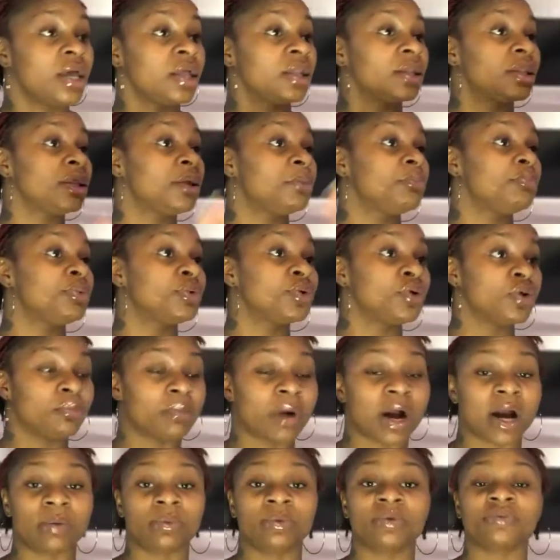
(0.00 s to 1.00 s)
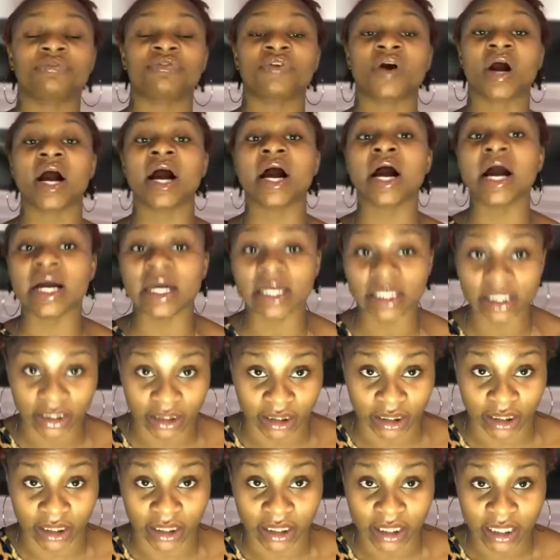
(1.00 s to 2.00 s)
Then, boom, I will
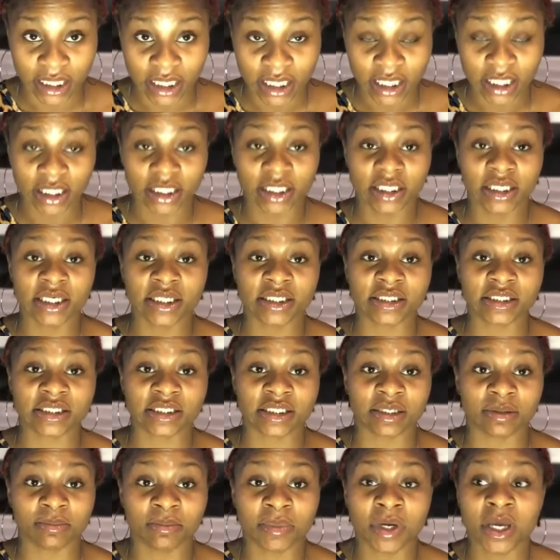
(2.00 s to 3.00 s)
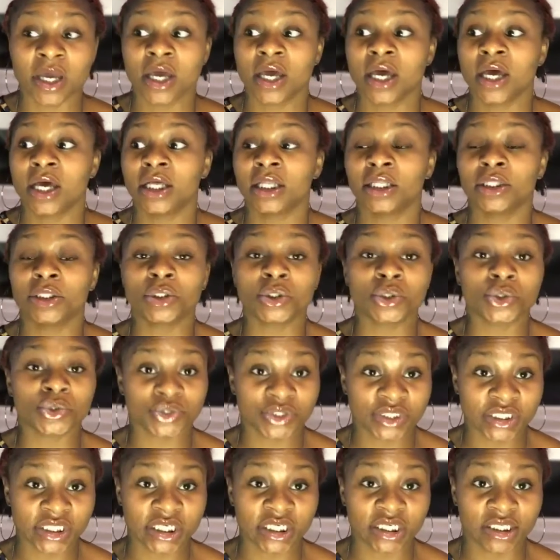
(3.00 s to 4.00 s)
finally get some little
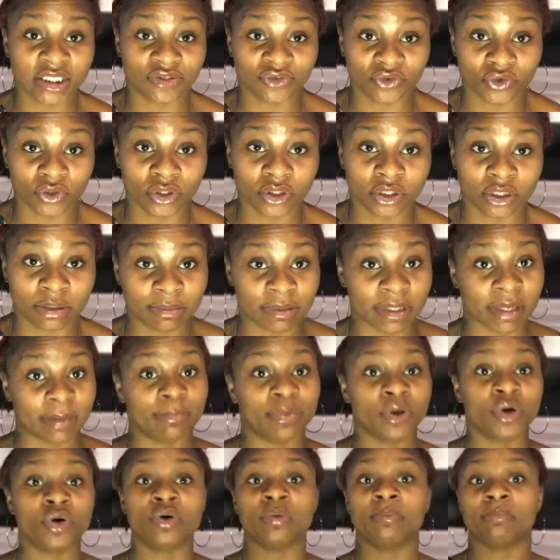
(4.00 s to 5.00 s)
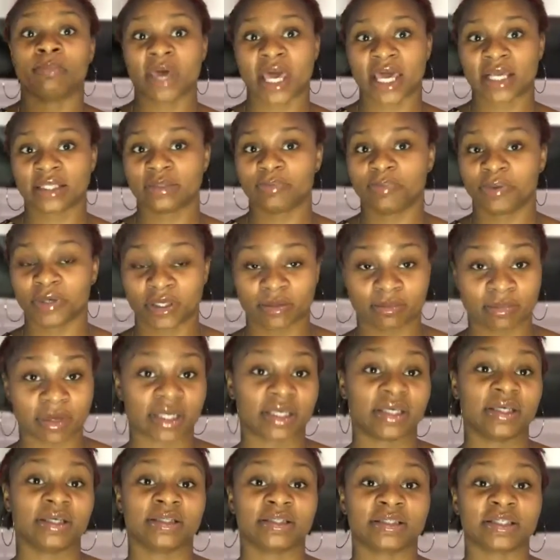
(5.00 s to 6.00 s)
Z's for a little bit. Boom, back to picking my
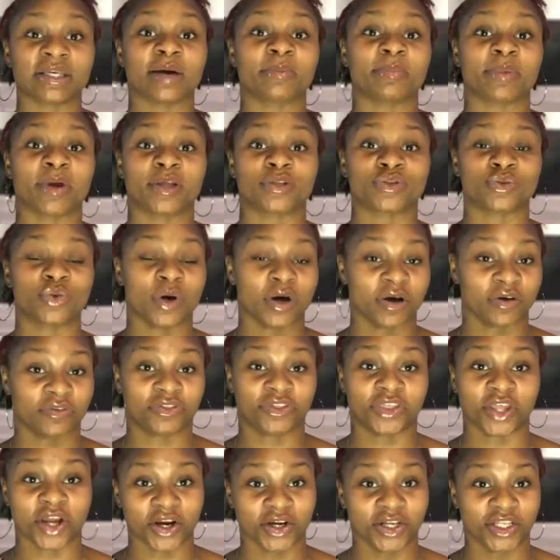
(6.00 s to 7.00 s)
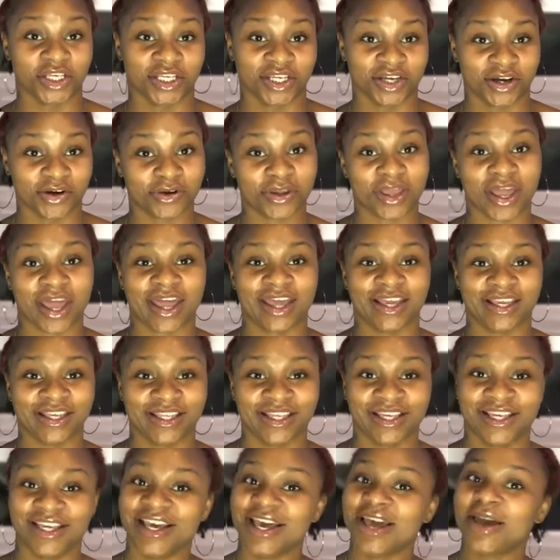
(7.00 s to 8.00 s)
kids up at 12:30,
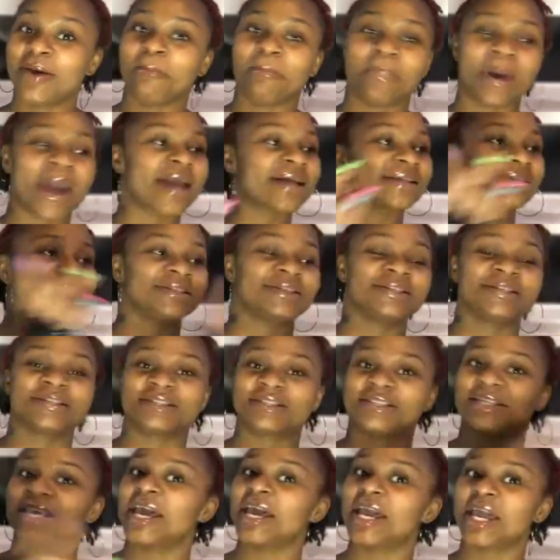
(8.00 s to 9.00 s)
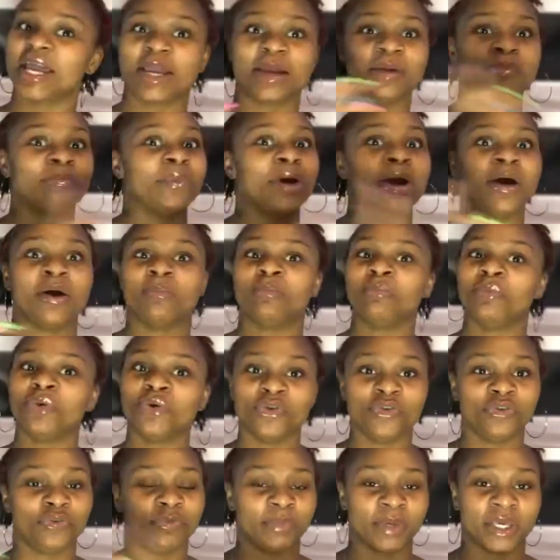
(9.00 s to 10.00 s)
okay? Back to the same
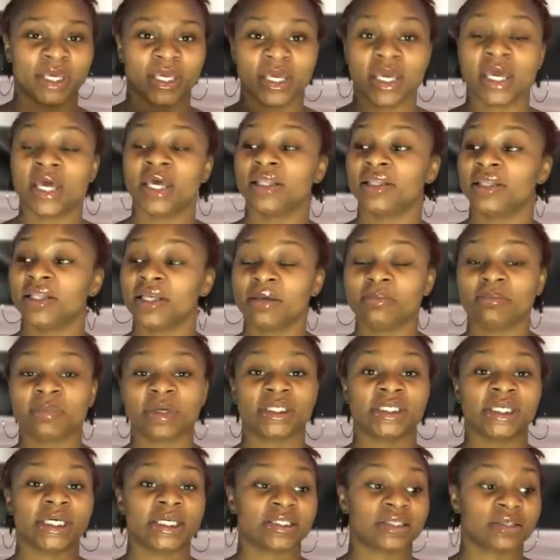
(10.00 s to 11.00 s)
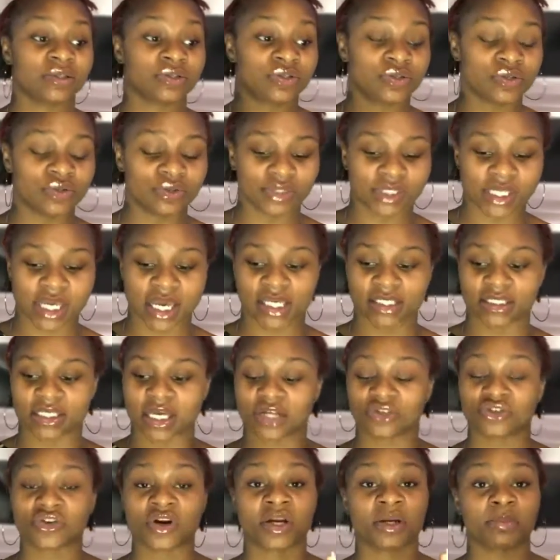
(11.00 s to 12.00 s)
movement. Then Mondays and Tuesdays, I
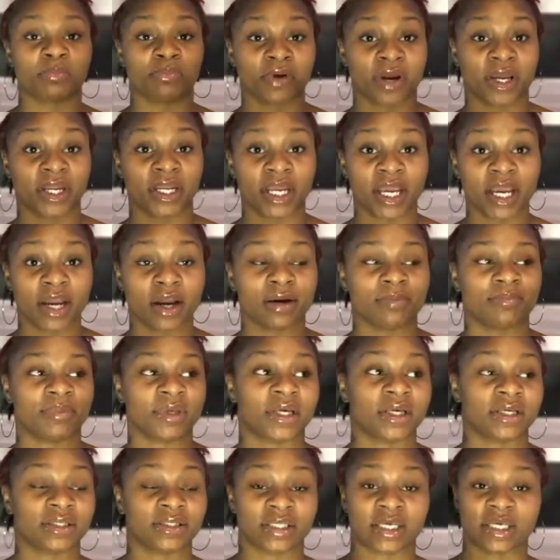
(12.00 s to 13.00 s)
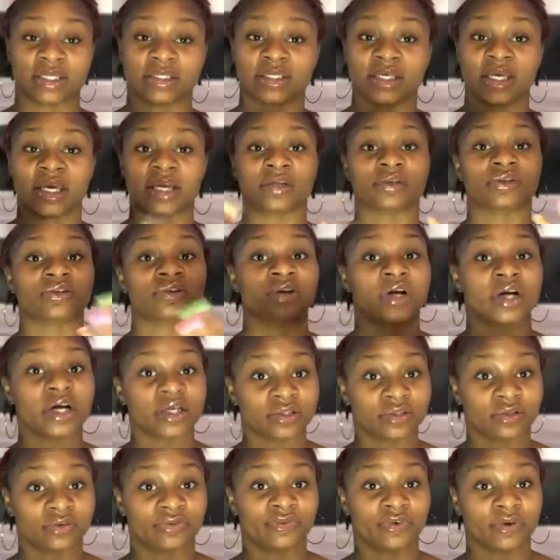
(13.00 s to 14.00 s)
try to braid hair, because that's an extra
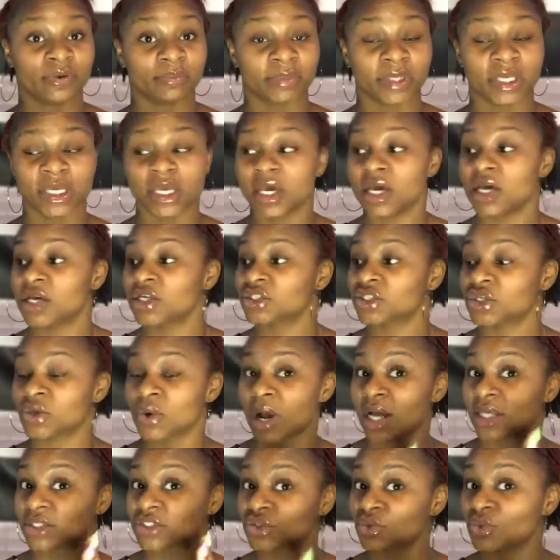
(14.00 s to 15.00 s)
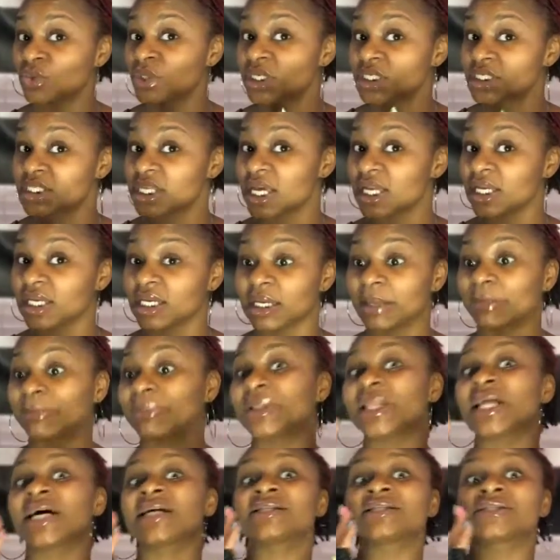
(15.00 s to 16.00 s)
hustle for me. So I squeeze that in,
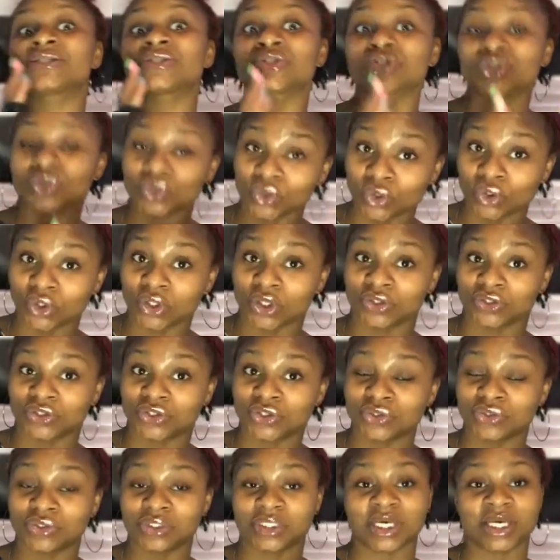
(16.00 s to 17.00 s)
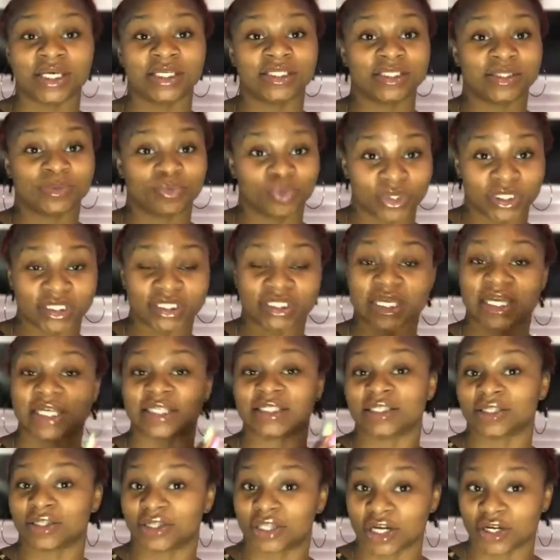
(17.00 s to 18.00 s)
plus school on Tuesdays, Wednesdays,
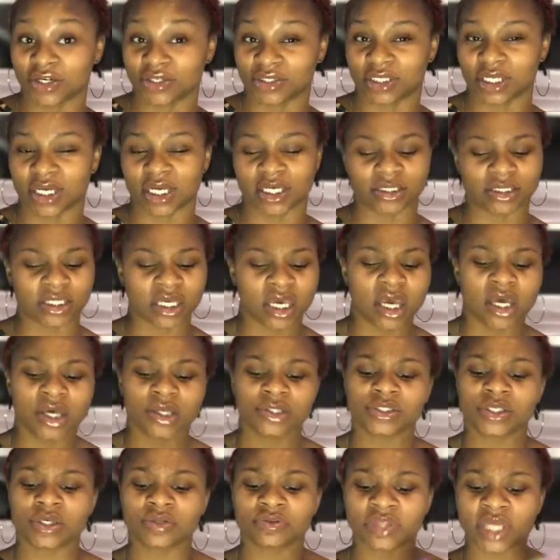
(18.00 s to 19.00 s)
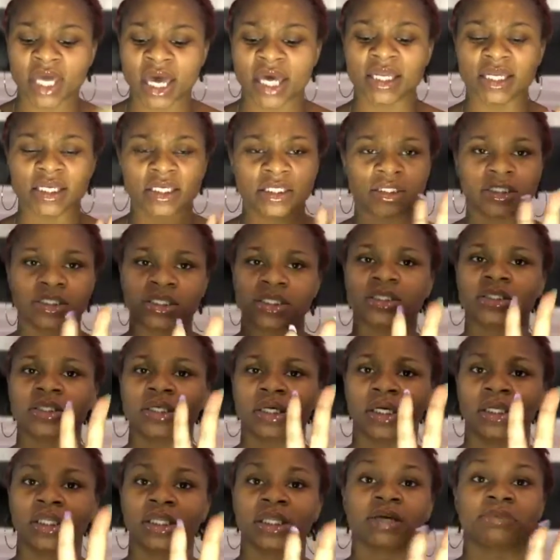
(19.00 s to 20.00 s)
and Thursdays. So that is just a
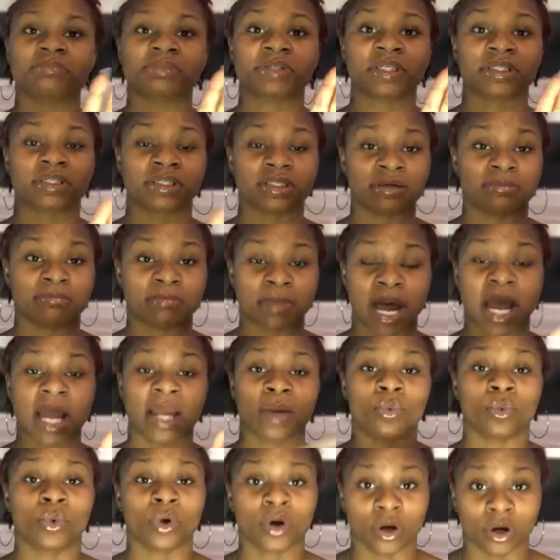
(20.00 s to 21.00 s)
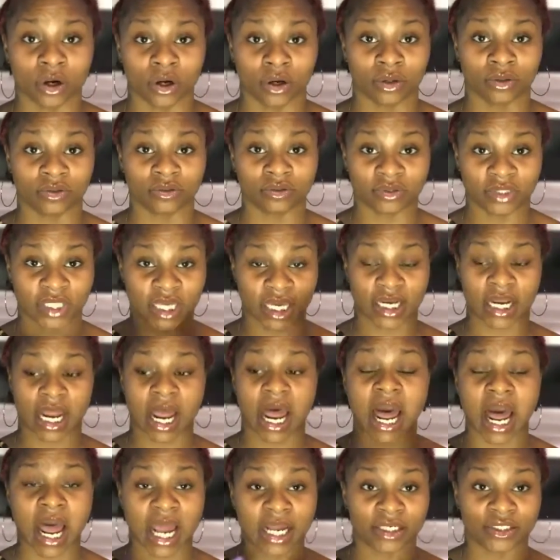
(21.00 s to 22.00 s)
glimpse into my world that
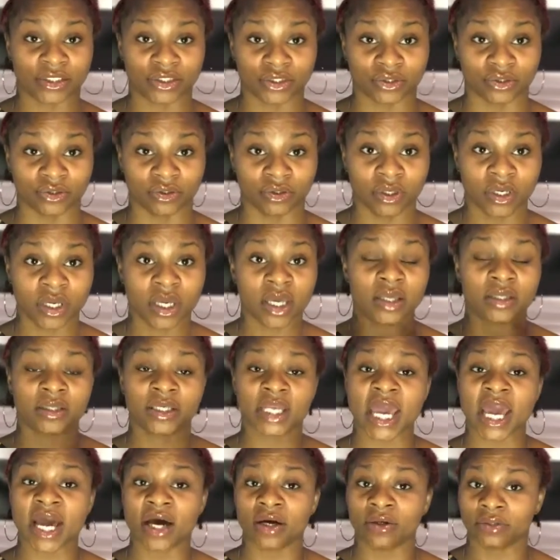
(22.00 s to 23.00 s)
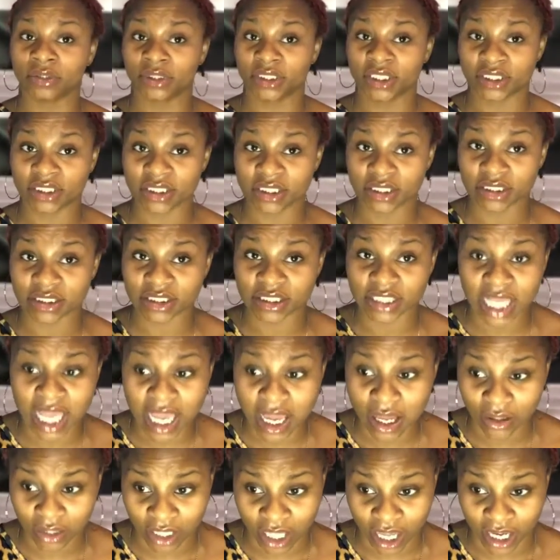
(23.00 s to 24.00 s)
I do. Now, does it
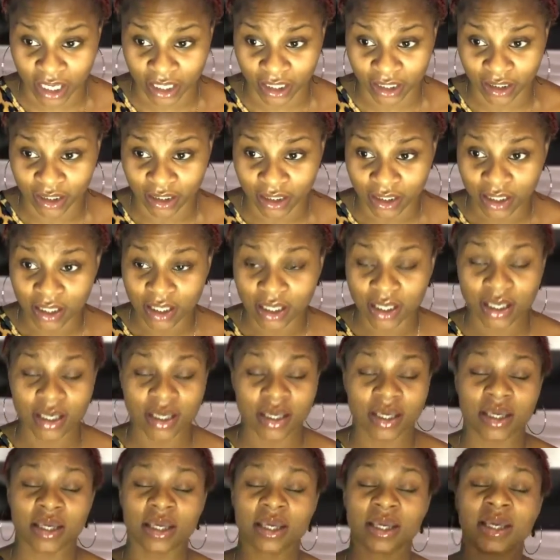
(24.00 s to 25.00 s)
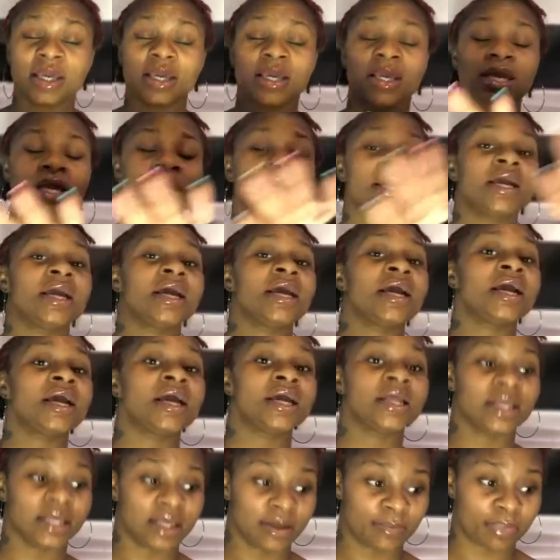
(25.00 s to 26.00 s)
sound like
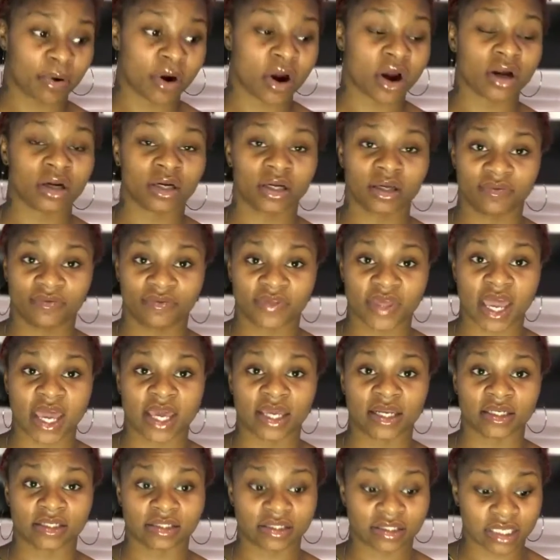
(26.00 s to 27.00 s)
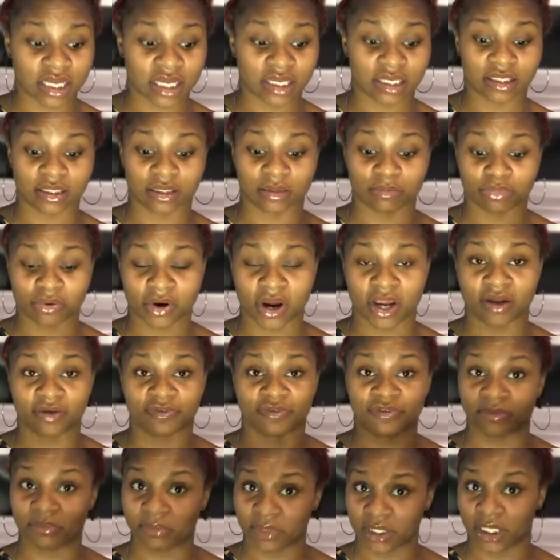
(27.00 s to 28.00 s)
any part of that is taking a break
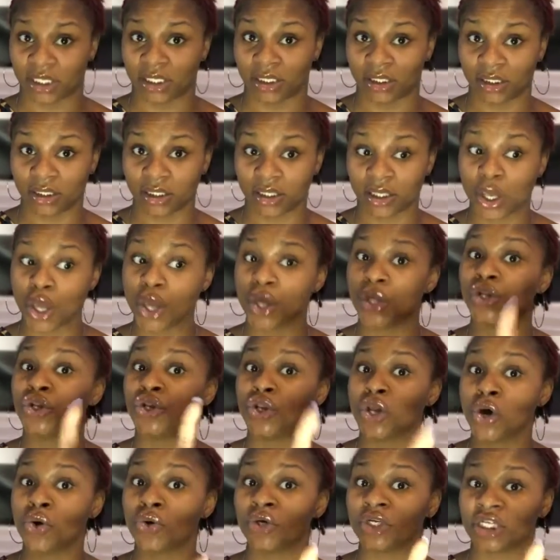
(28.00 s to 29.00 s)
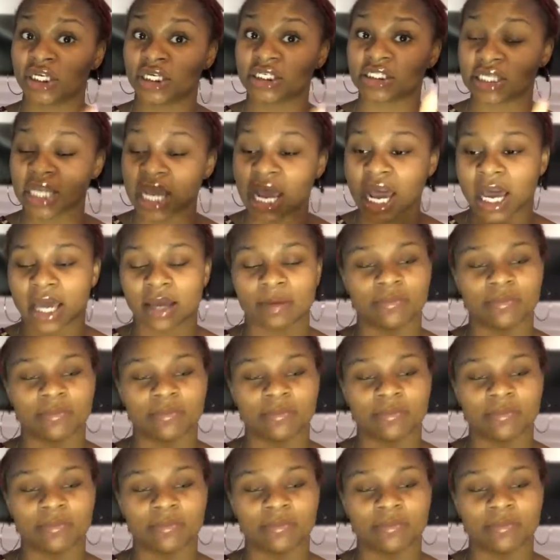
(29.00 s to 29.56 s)
for me? No, it does not.